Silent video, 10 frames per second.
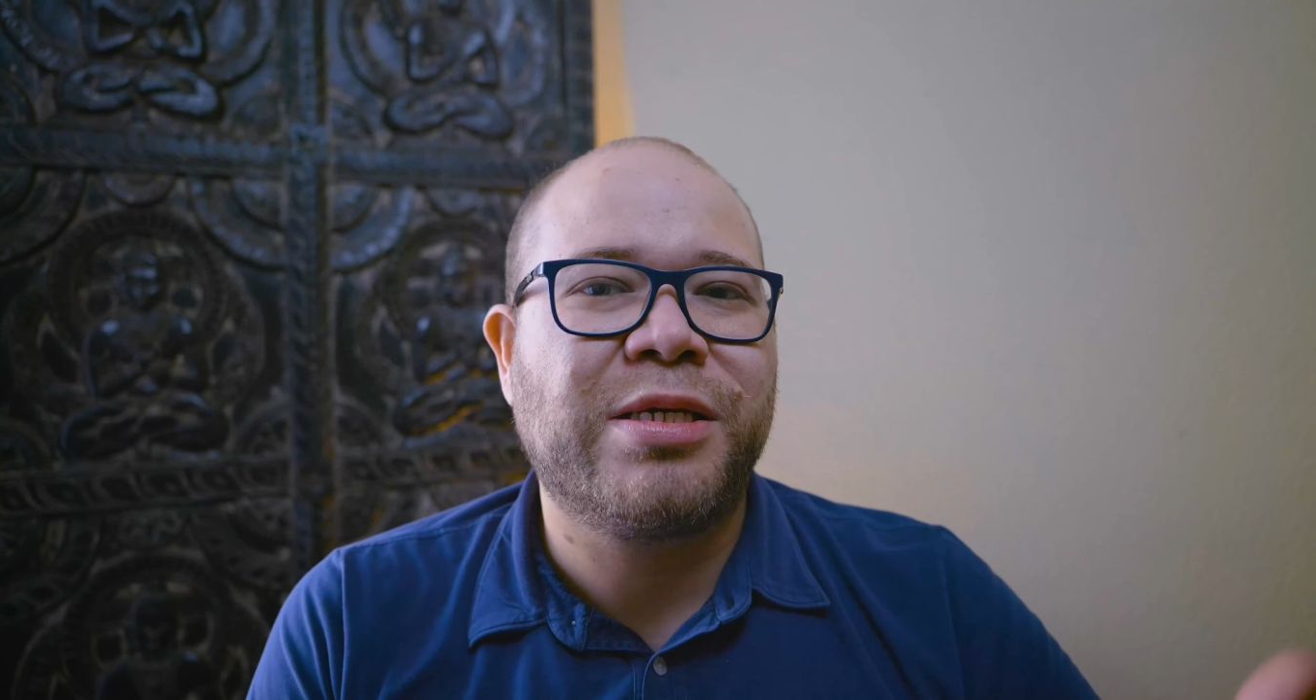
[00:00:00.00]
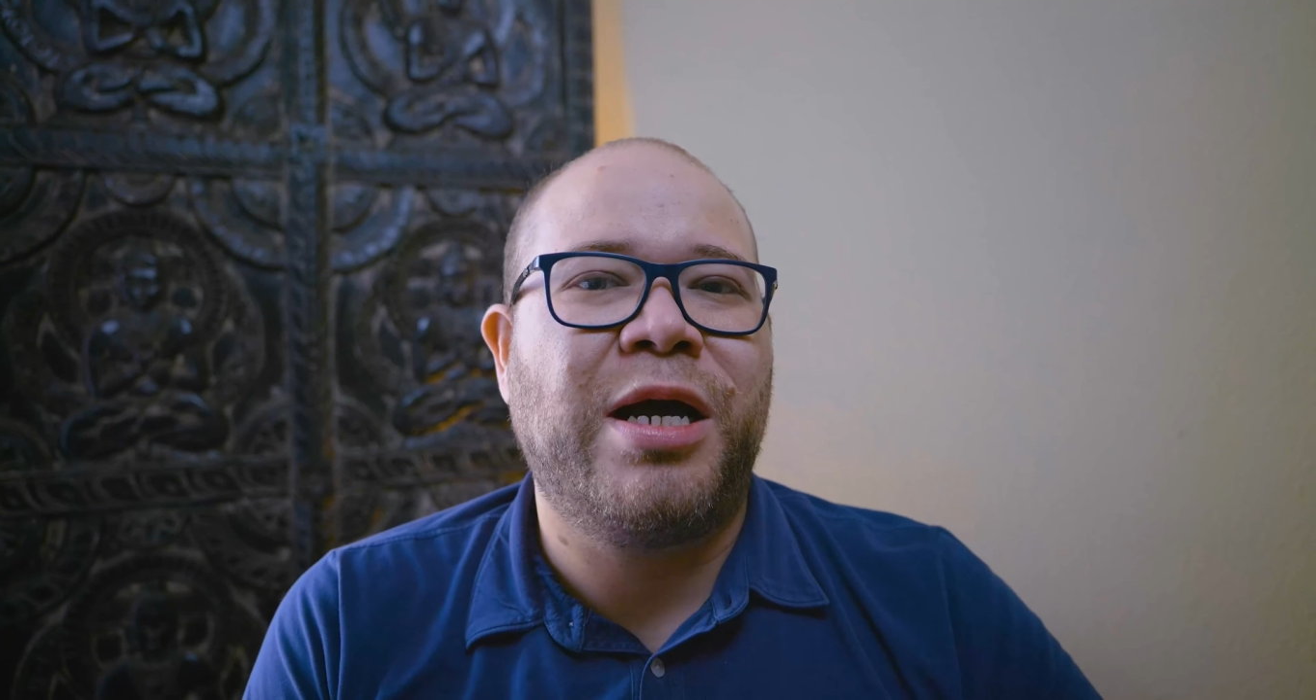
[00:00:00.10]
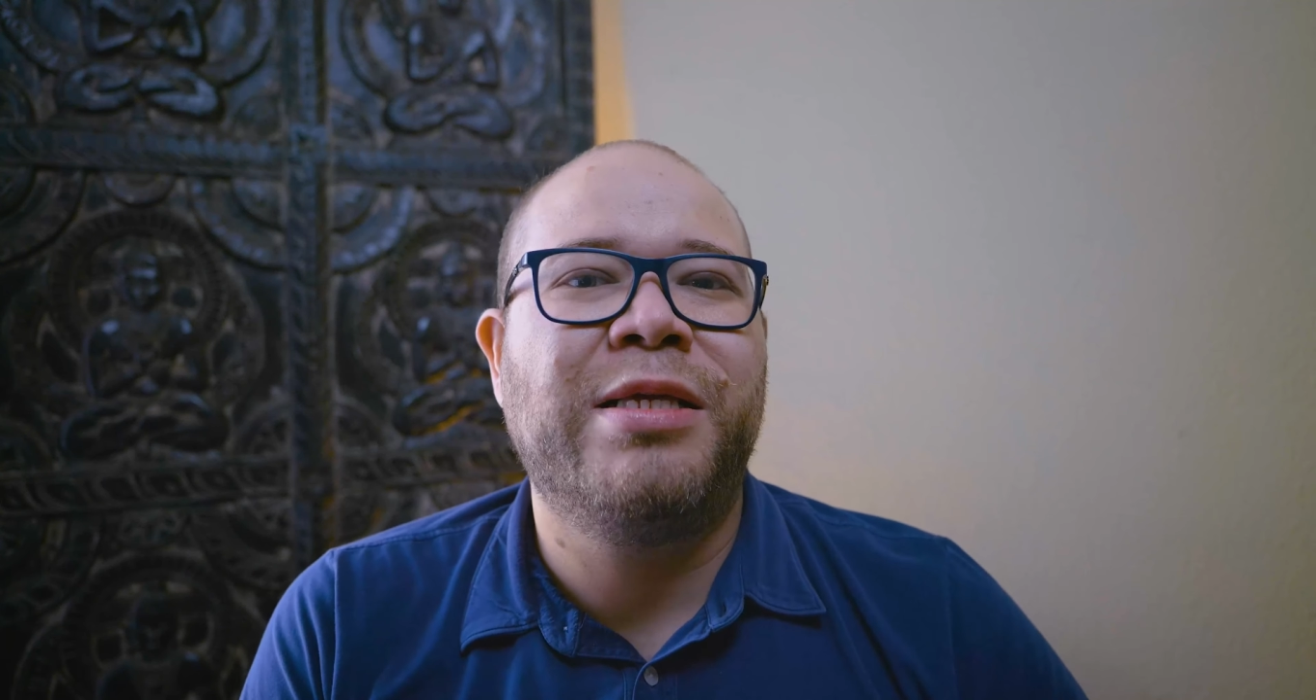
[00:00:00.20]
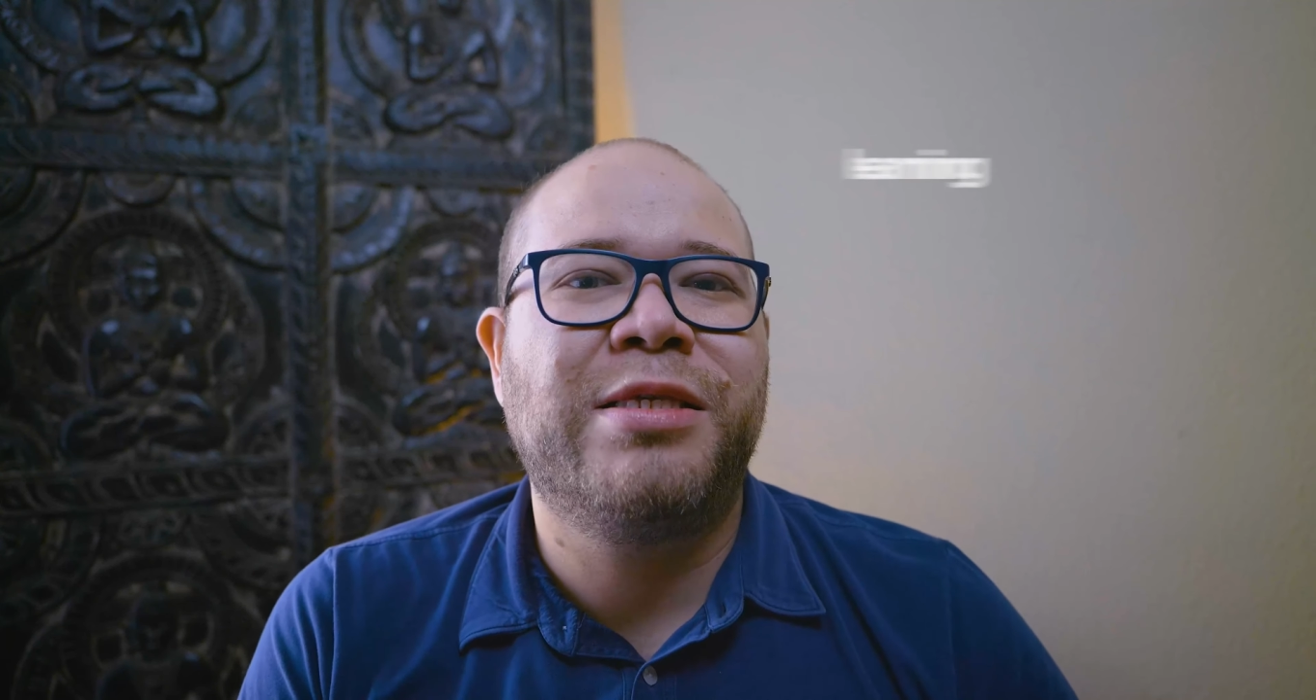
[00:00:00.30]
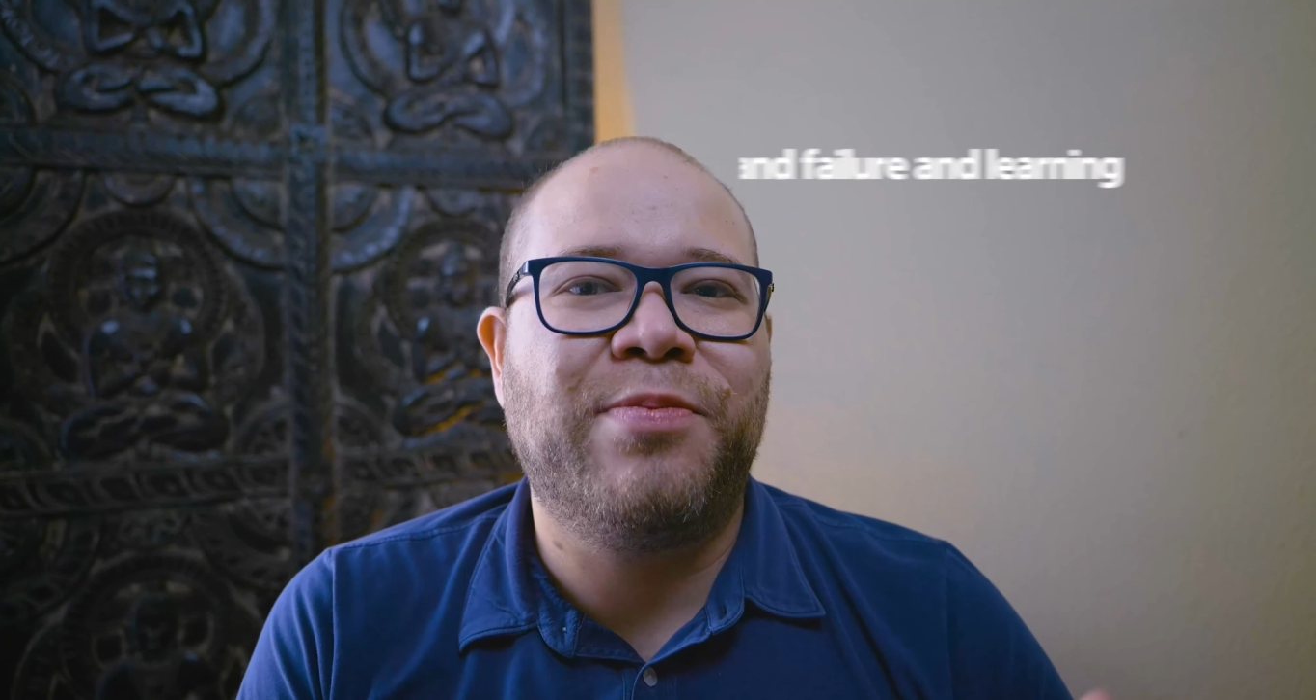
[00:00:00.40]

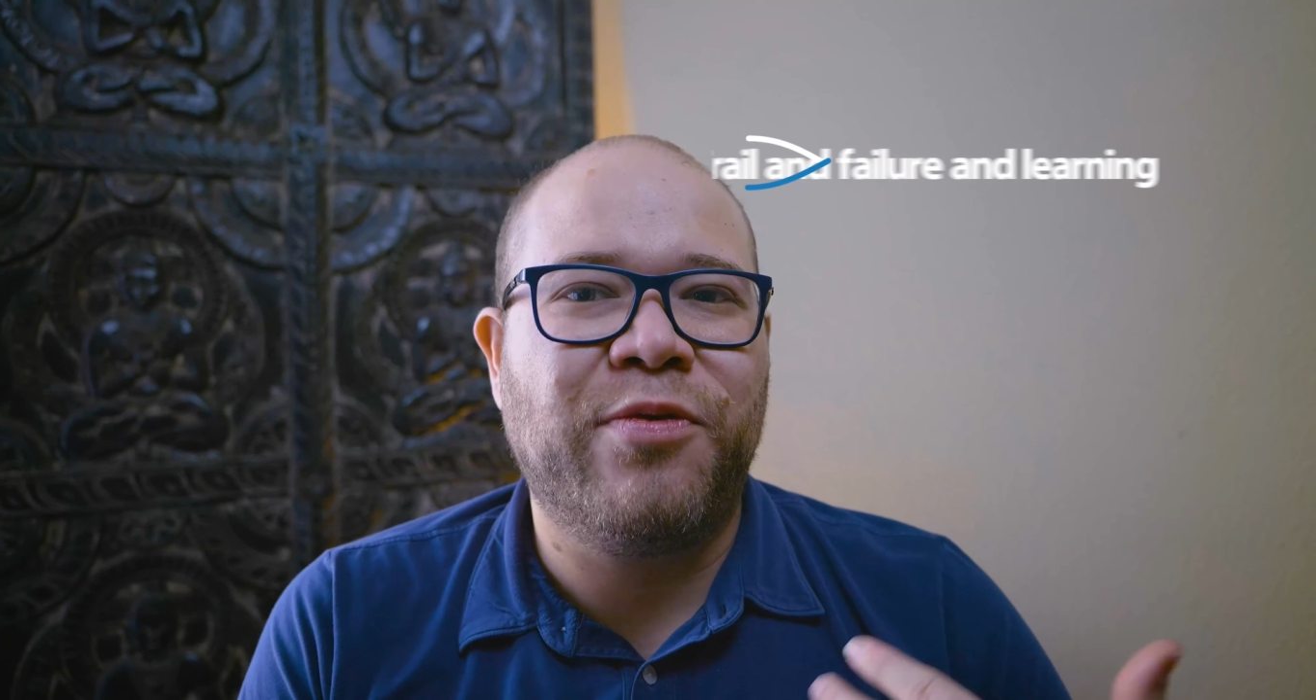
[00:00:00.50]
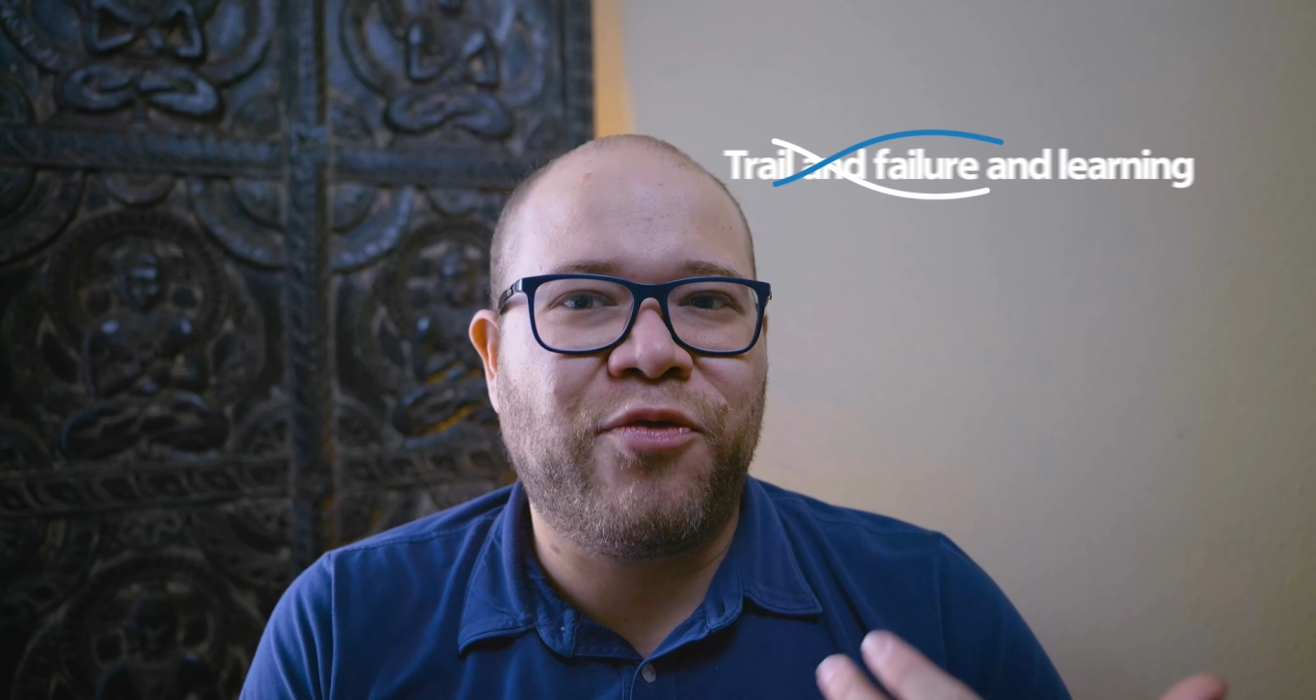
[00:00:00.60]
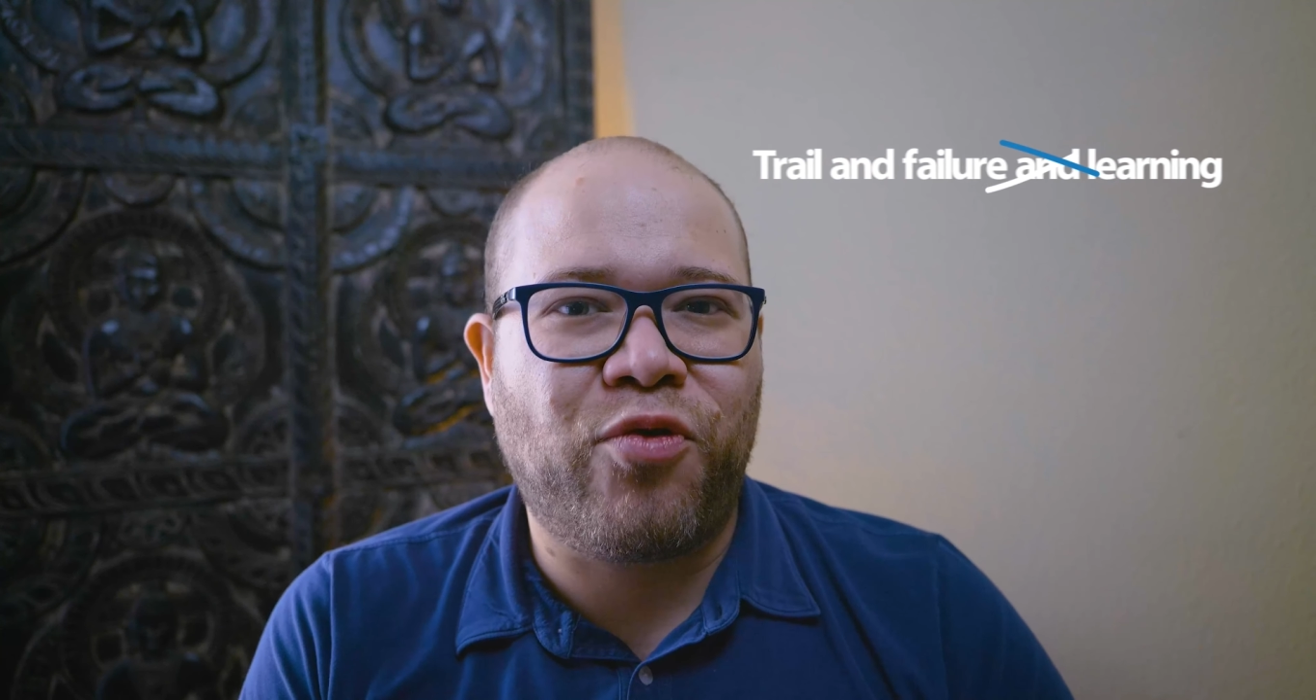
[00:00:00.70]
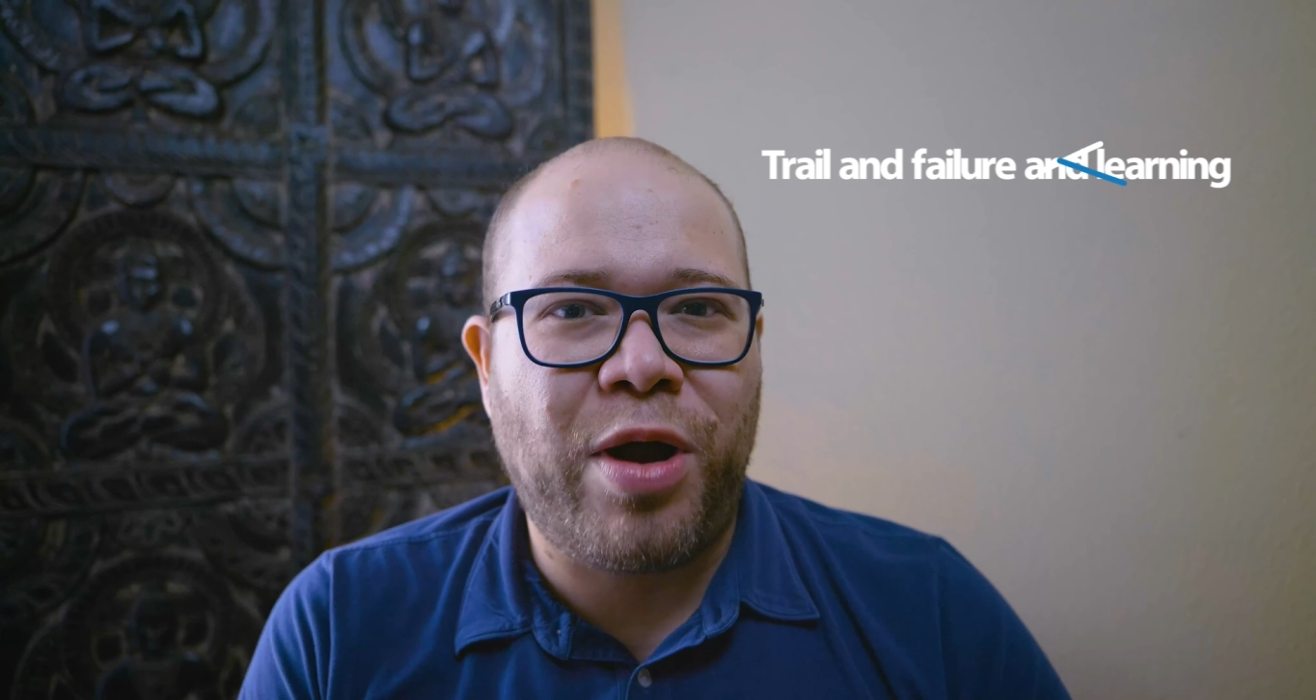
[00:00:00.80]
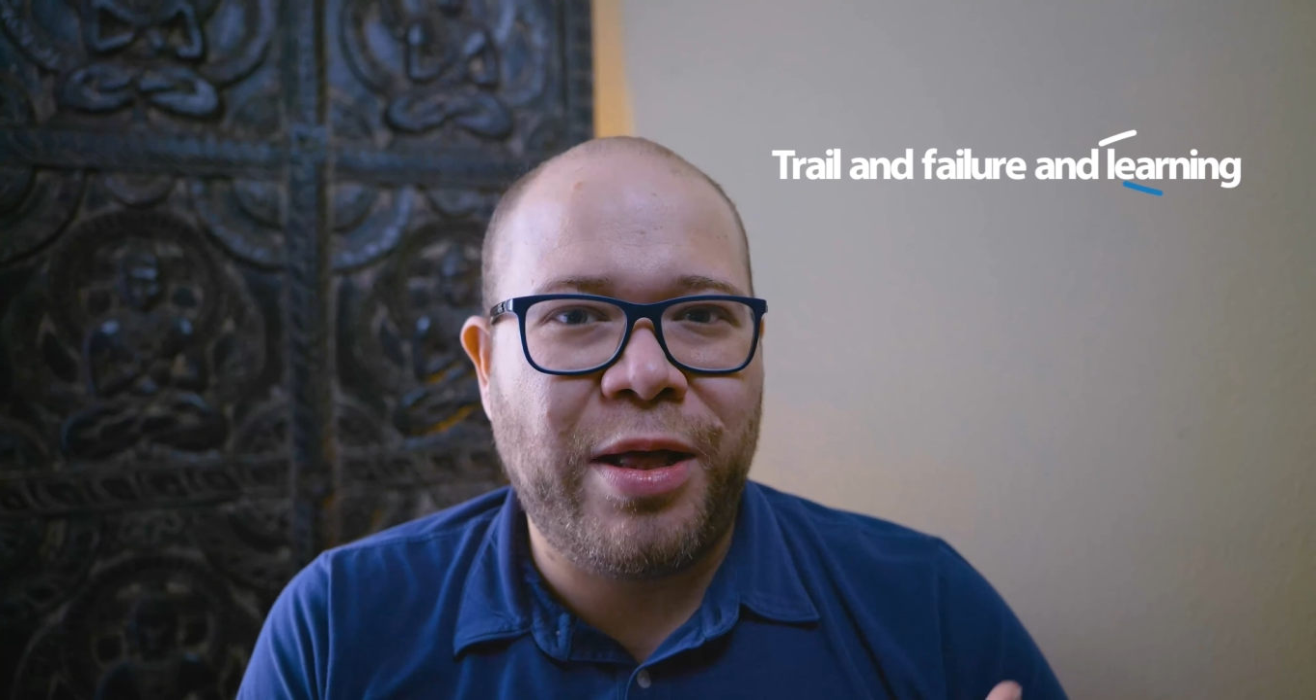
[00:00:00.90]
concept of
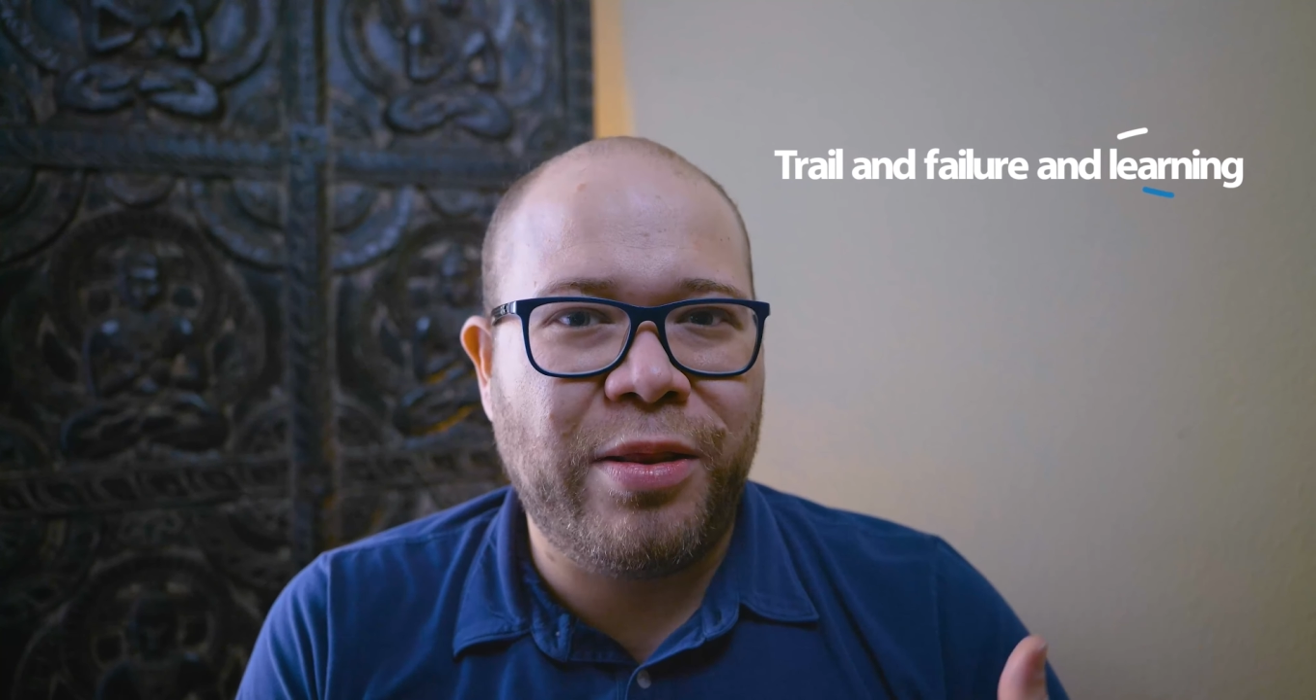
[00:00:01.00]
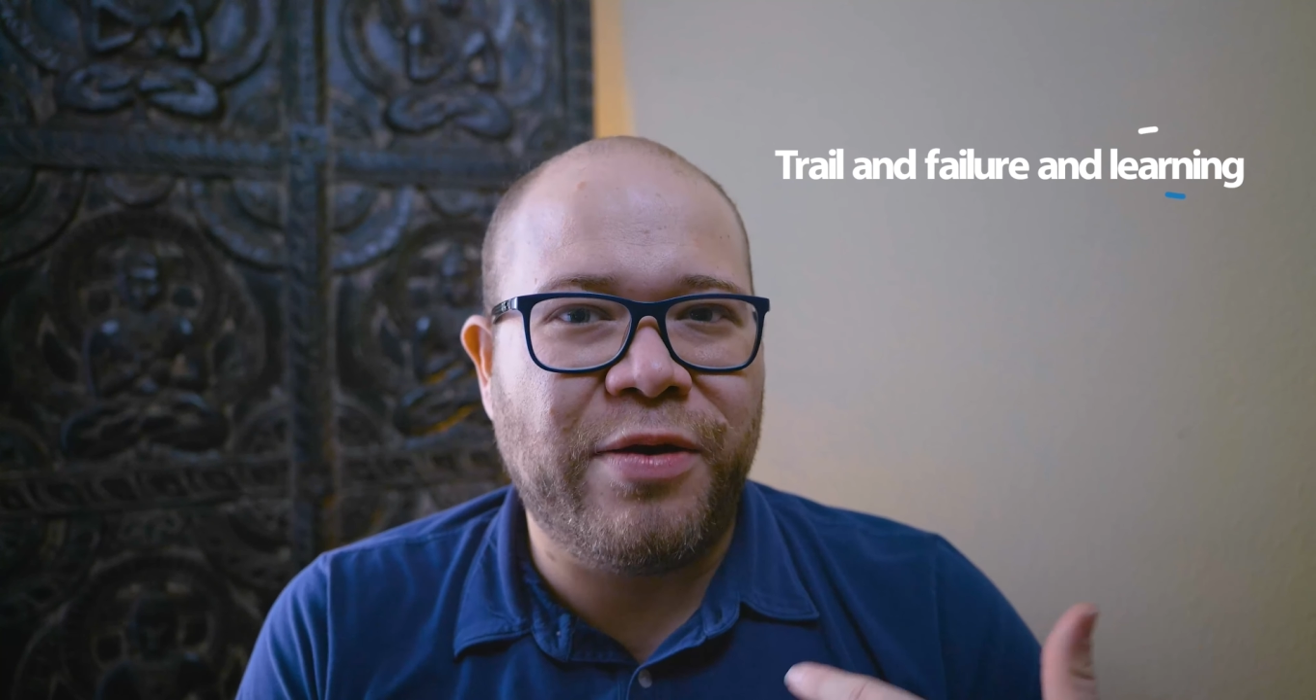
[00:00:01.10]
trial